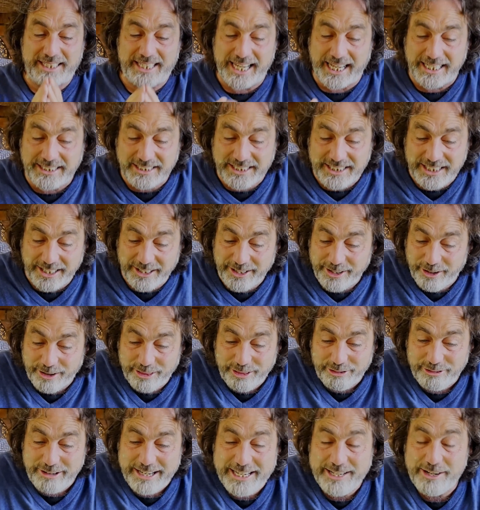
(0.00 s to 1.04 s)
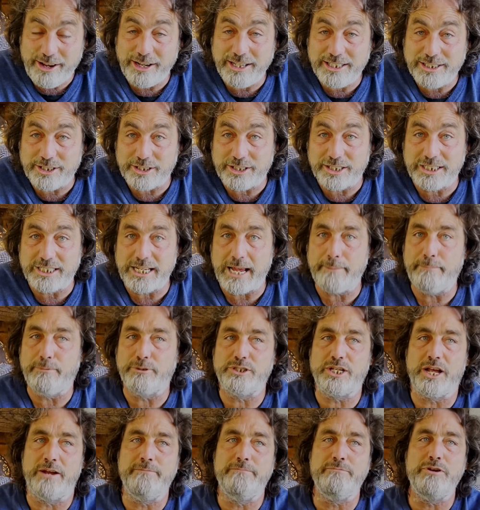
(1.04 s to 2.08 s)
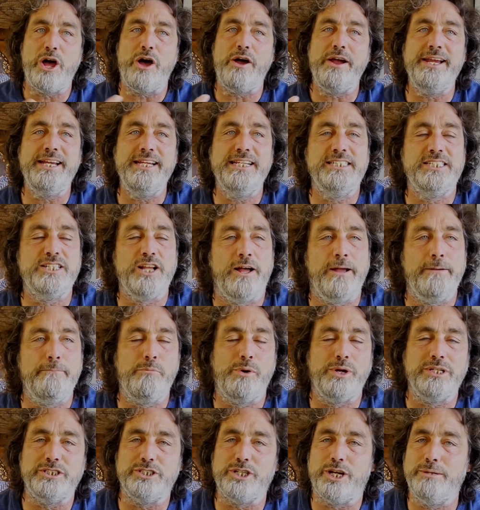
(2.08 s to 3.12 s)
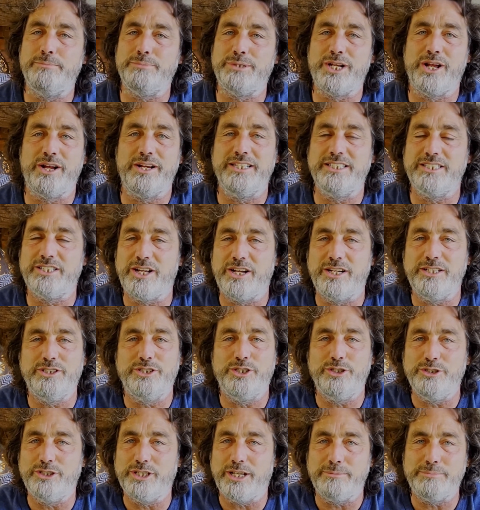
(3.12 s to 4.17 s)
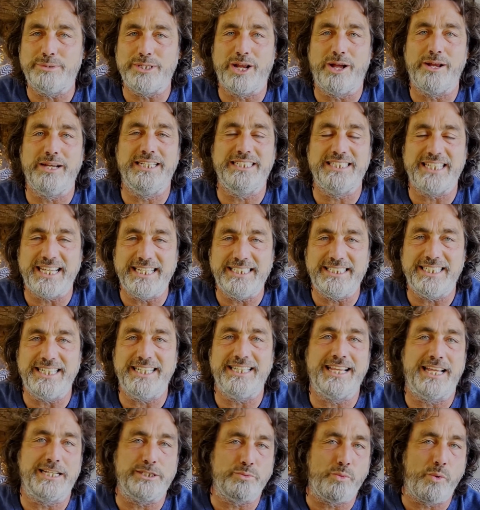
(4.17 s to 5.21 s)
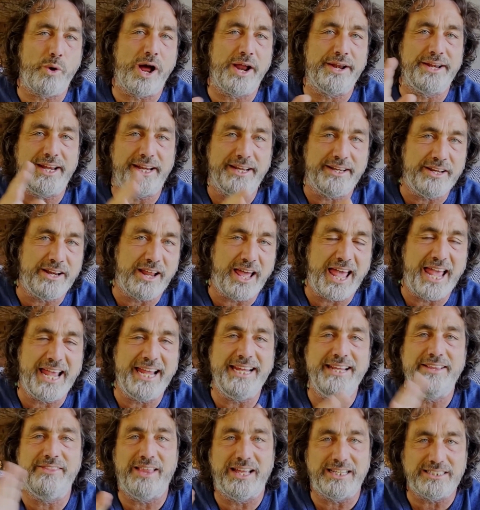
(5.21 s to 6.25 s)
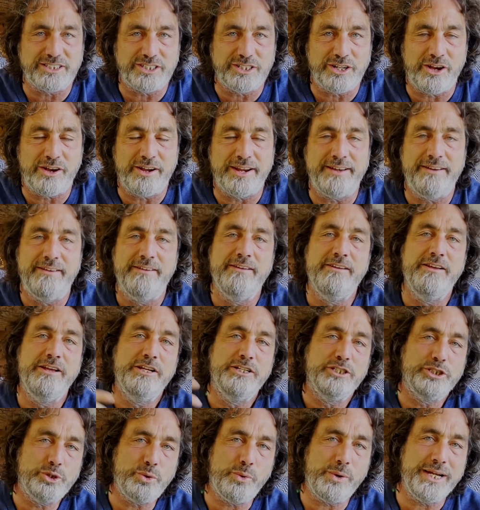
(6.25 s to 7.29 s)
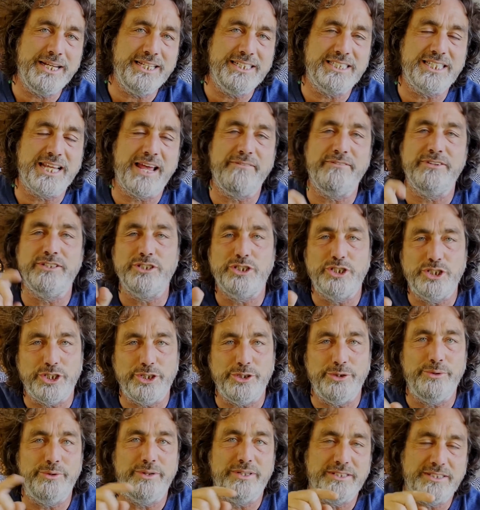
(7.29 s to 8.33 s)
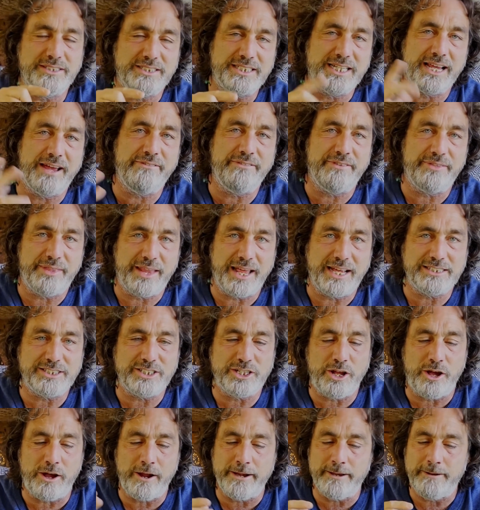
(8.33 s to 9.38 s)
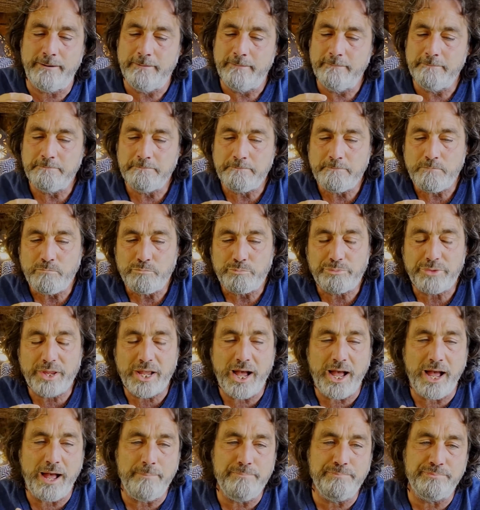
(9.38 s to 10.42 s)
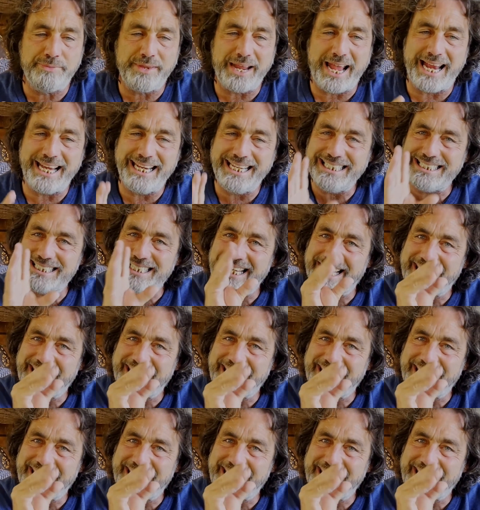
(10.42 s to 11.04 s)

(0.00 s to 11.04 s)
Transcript: cancer. You got three nines on the table. So nine is like one times nine is nine, two times nine is 18, that's one, and eight, that's nine, 27, two and seven, that's nine. Um, and it is the